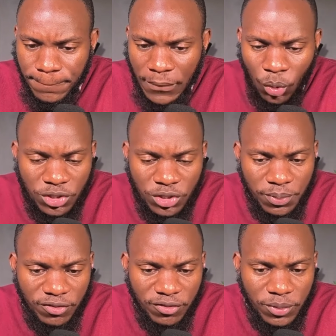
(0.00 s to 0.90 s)
Which
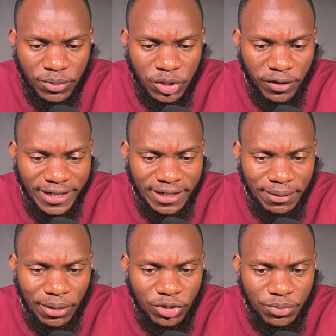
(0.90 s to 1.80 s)
platform did you find
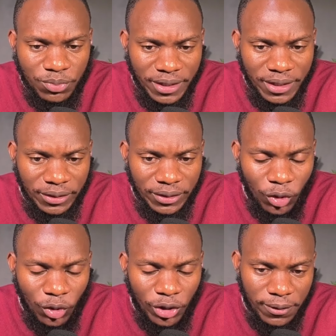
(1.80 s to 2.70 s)
about me on?